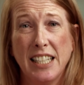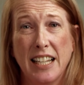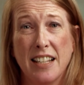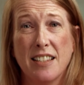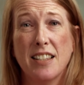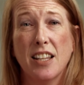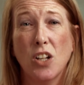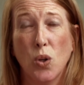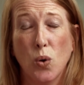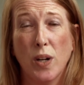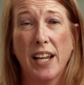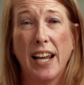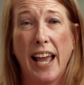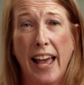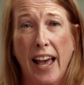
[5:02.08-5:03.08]
tests that look
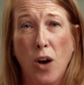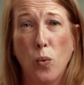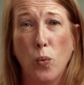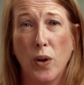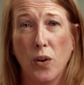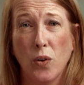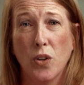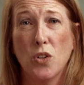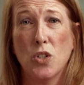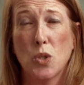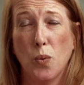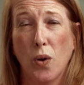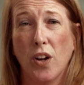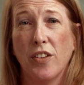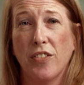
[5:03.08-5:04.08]
at how well you
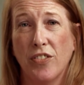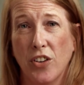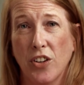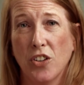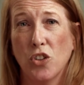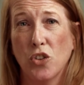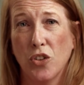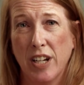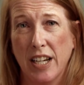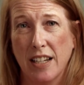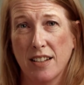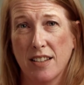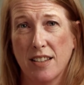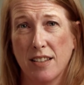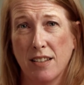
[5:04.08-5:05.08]
swallow food and
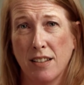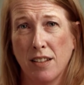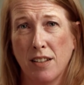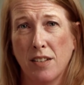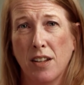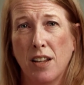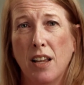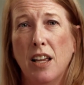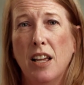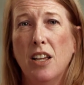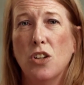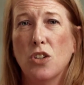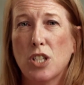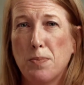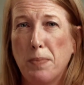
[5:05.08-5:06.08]
drinks.
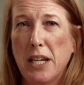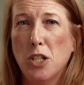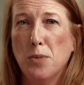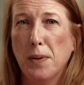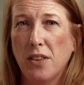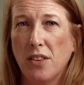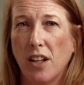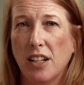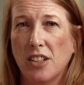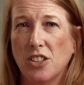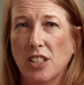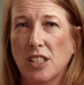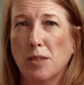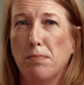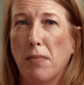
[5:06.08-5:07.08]
Your speech
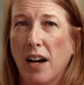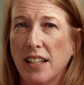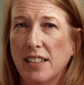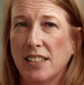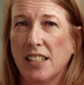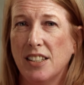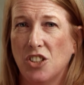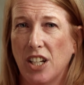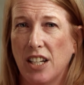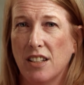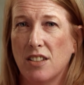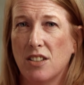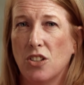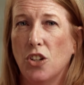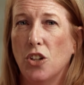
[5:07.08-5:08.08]
pathologist might
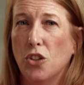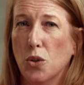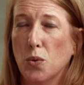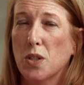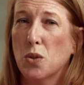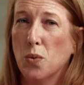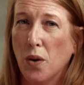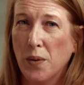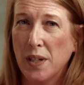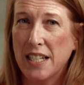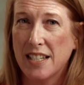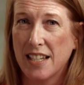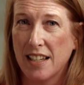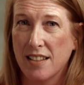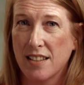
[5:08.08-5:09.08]
suggest you do a swallowing
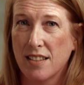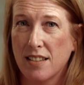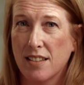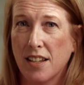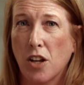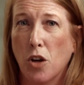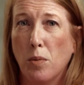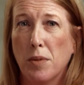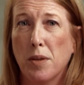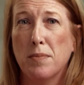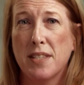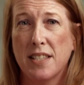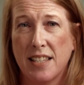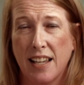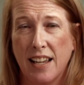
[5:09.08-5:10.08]
test to help them
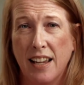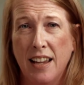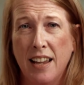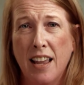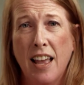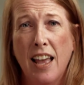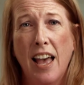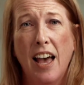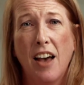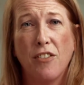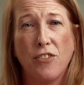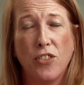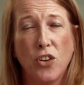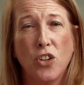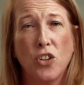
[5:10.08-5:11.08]
see how
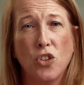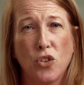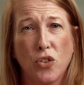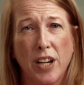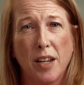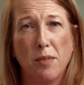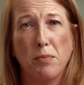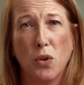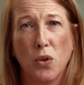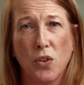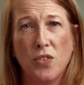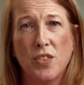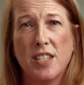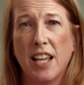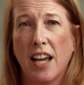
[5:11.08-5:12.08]
food and drink
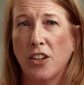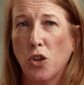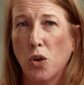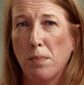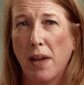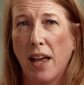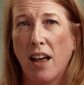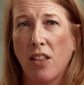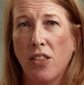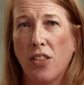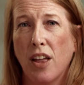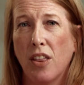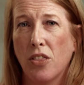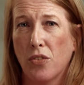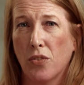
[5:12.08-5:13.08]
moves down your mouth
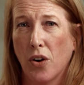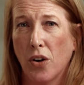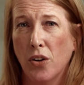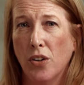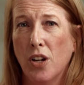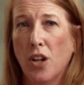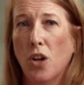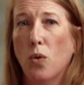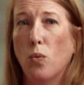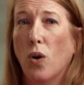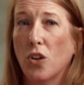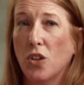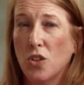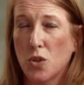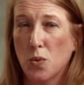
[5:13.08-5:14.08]
and throat while
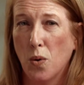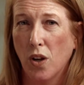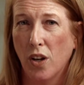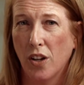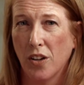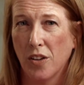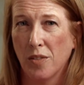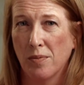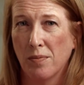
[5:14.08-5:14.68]
you swallow.